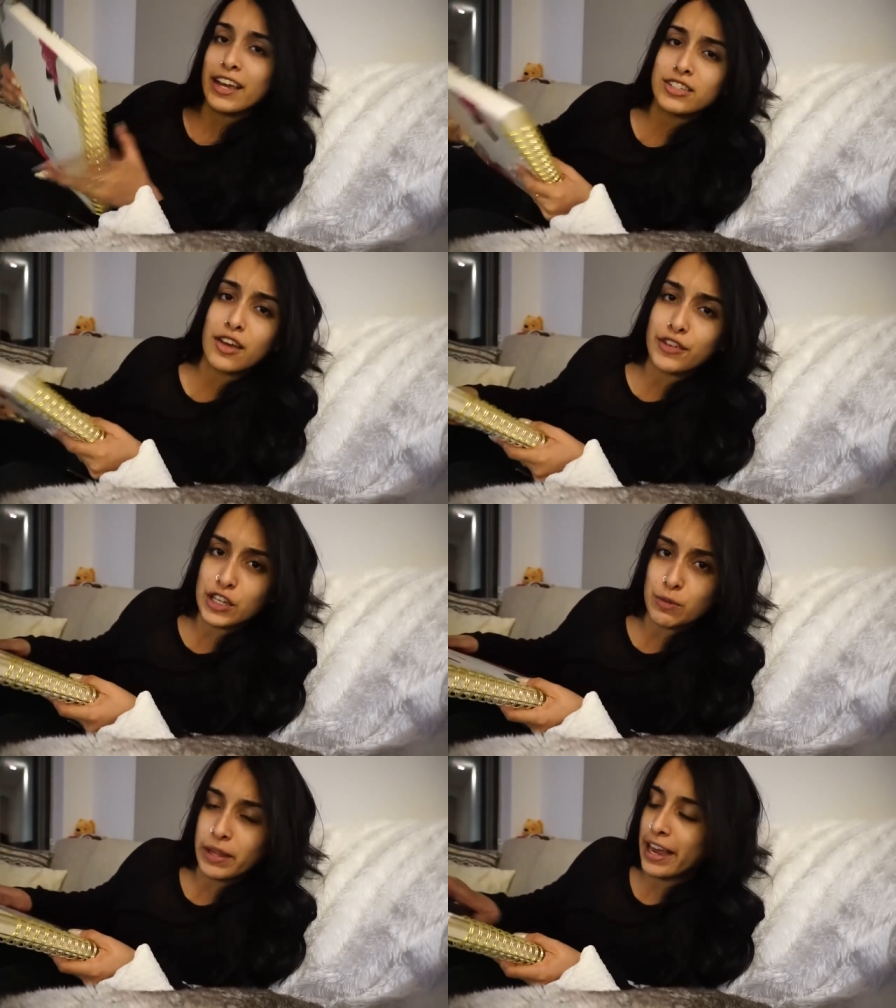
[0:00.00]
Get yourself a
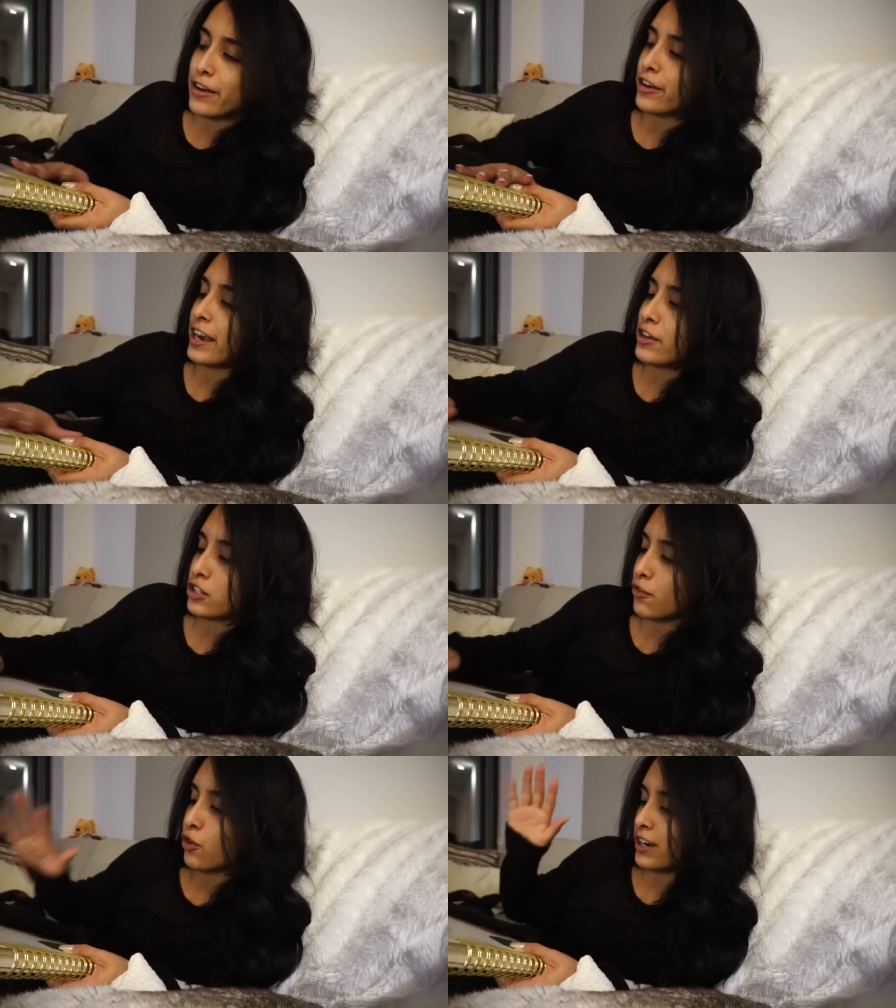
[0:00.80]
cute planner, get
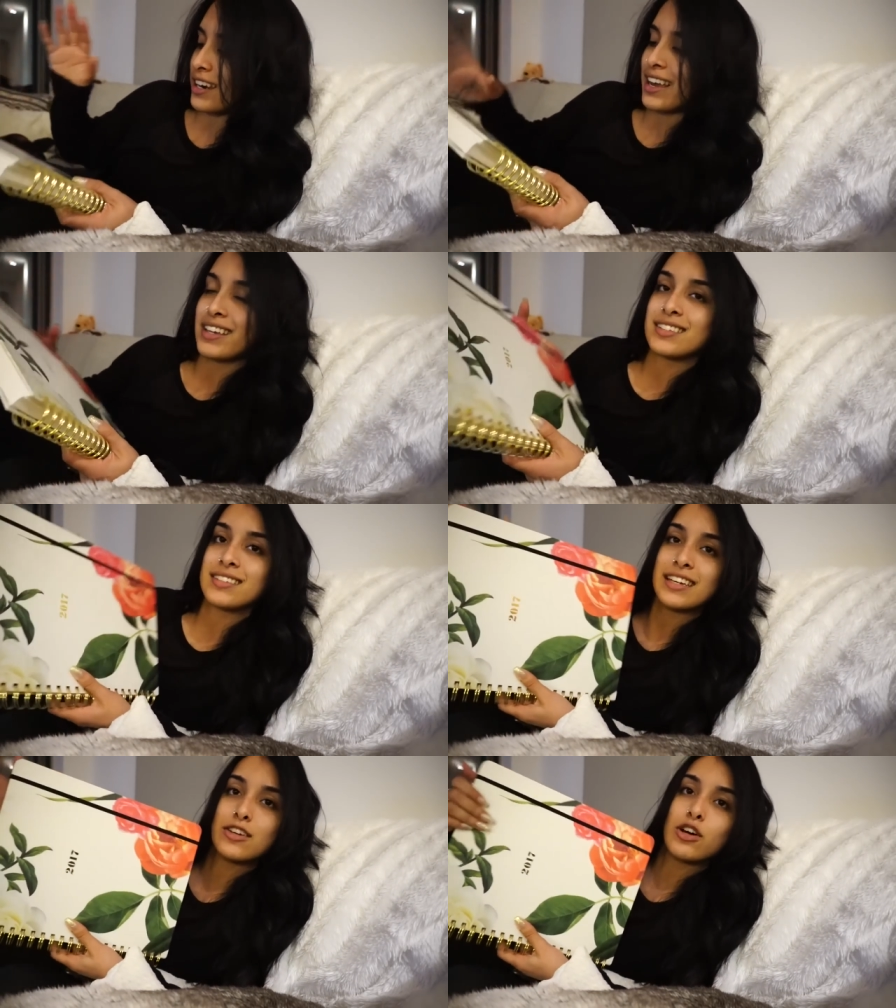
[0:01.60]
yourself organized.
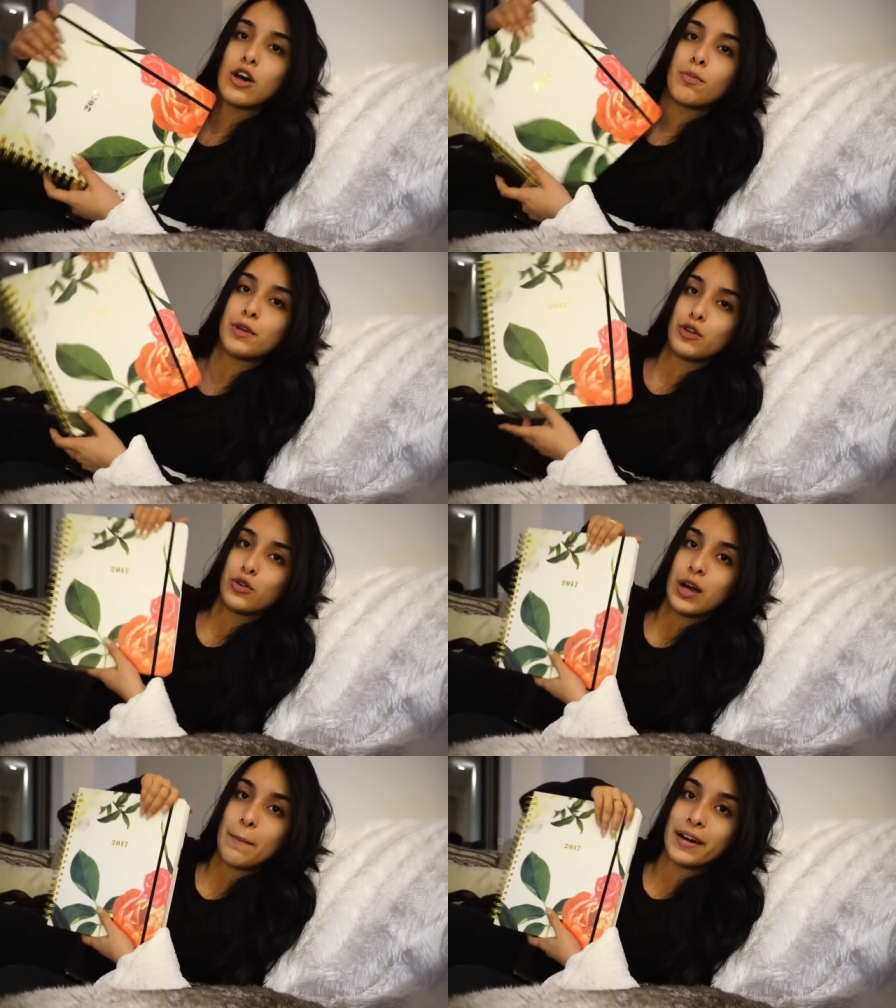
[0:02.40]
It'll help
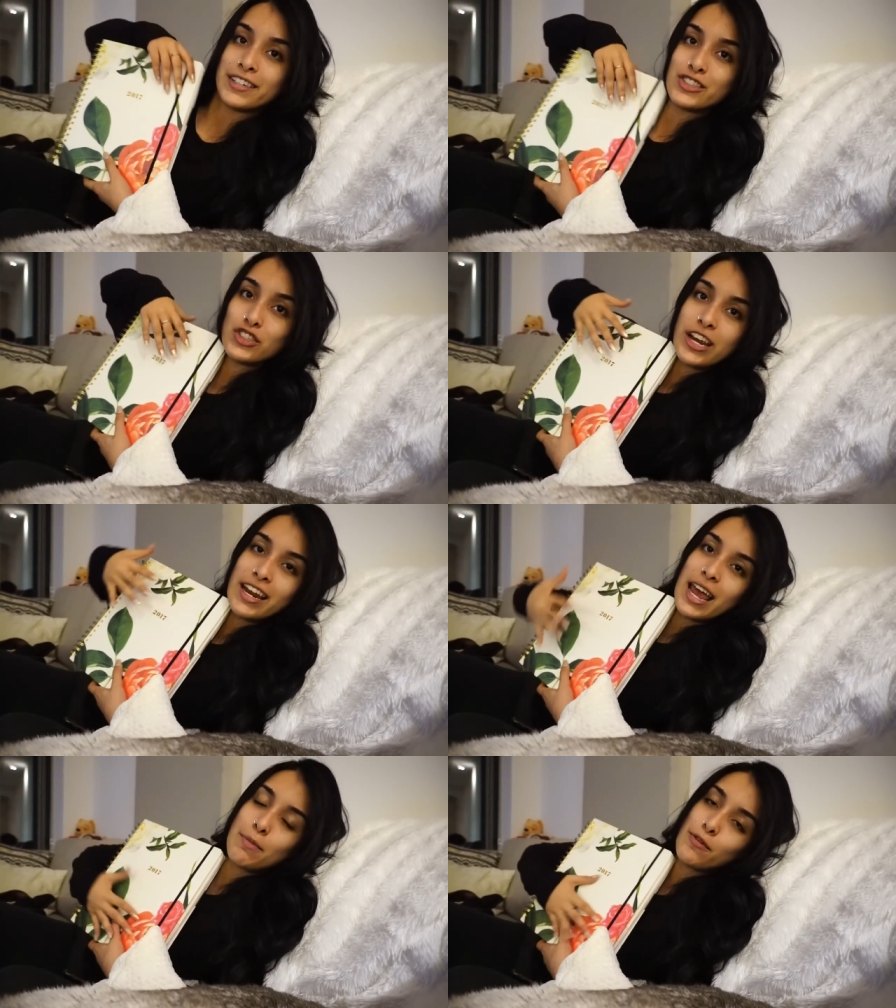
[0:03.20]
you a bunch. And
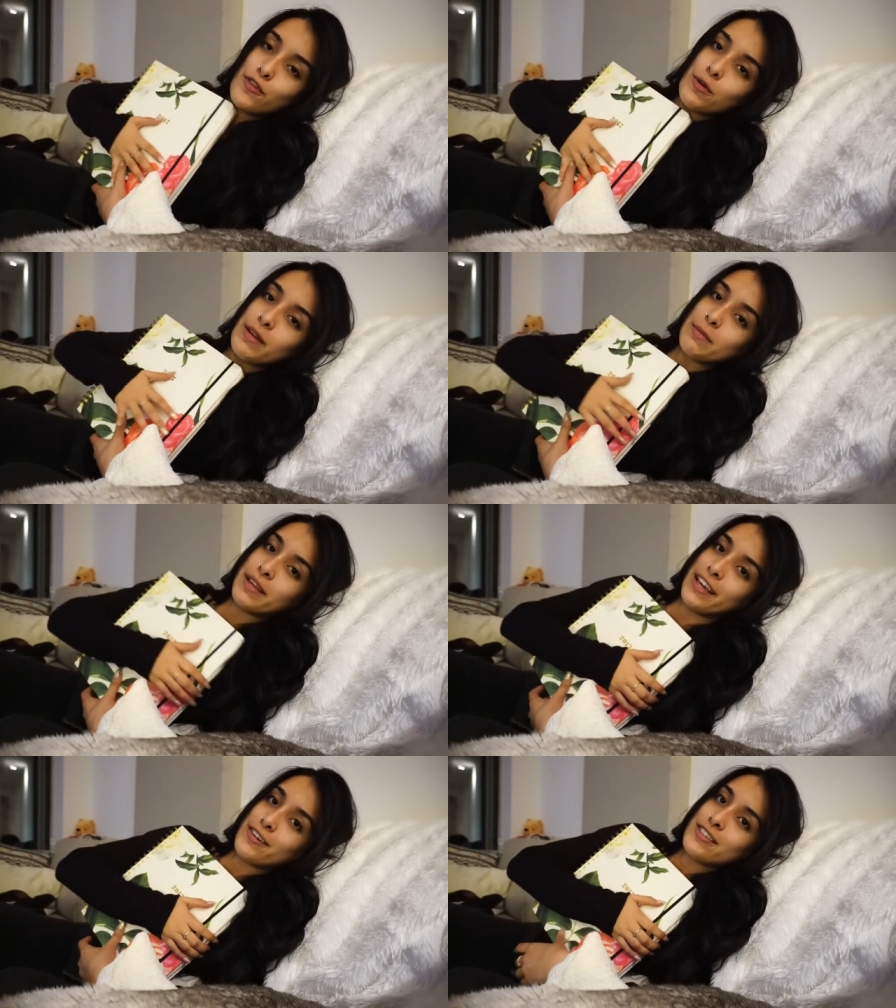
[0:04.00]
I prefer big
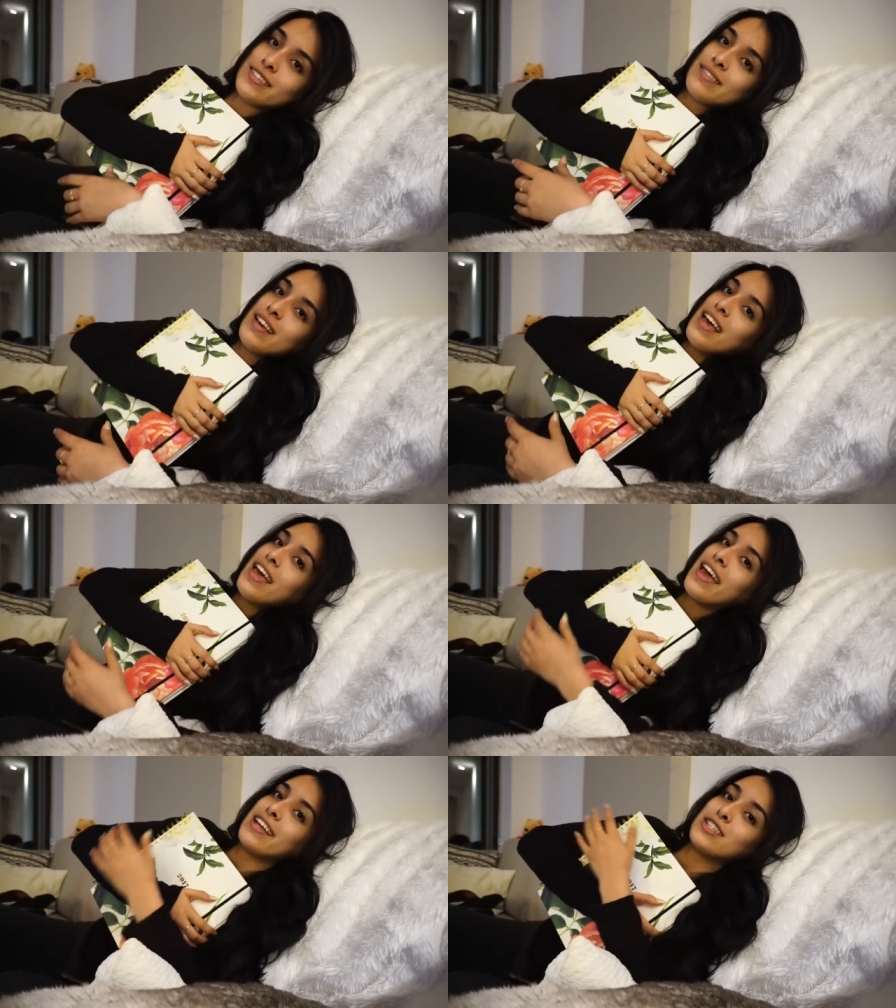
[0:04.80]
planners
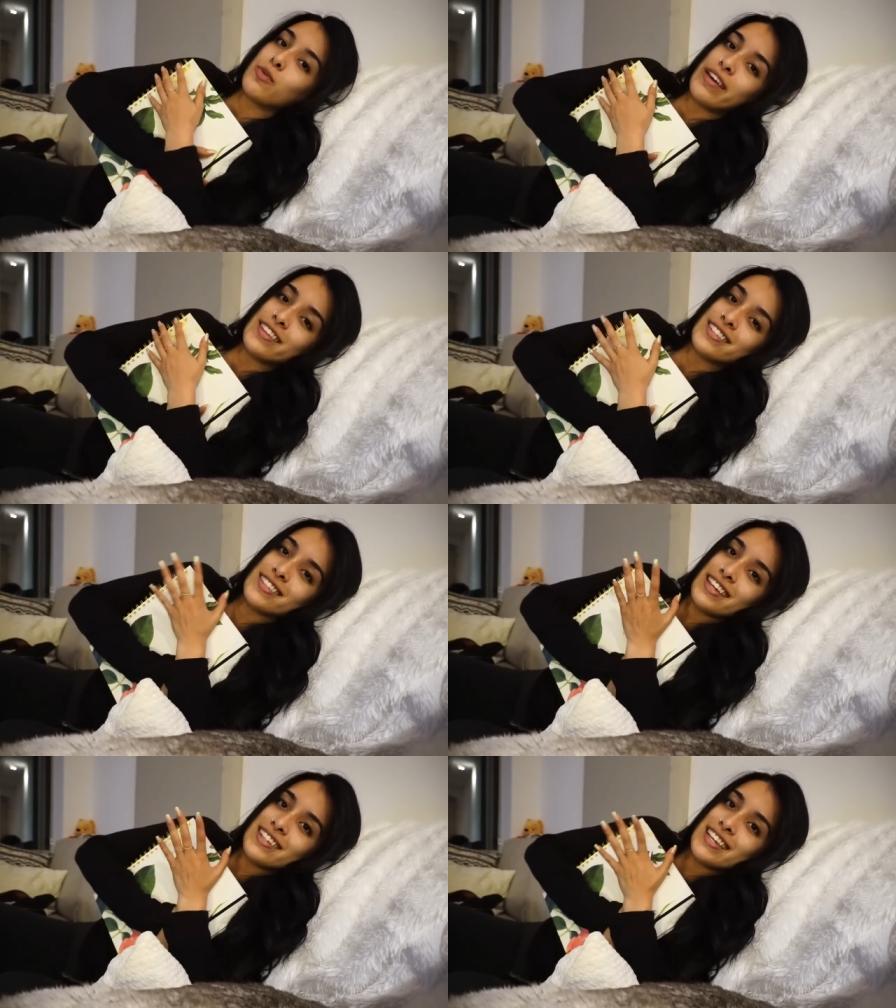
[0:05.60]
hence why this is
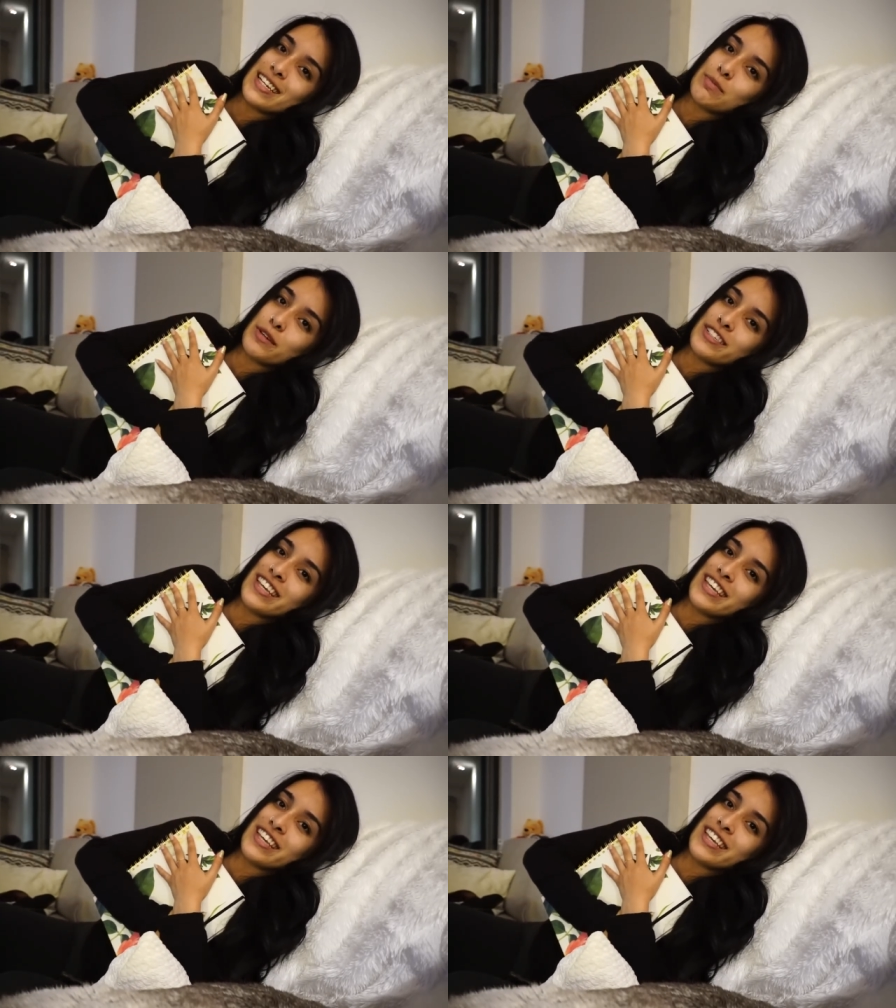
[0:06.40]
like textbook